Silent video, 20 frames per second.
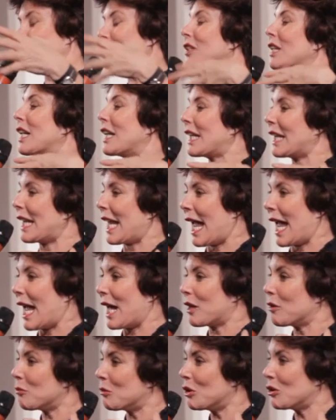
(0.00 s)
like an
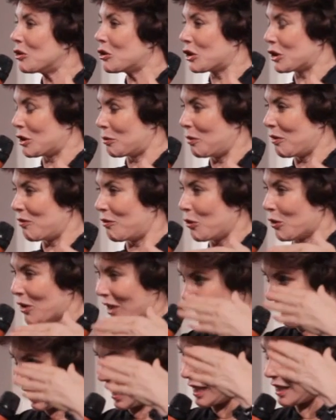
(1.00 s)
animal just before
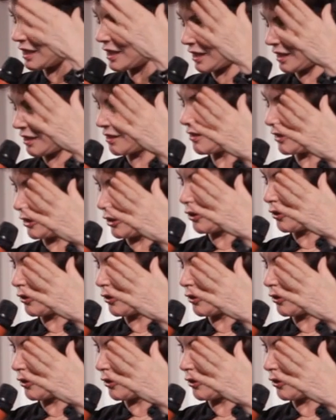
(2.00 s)
it eats, you know,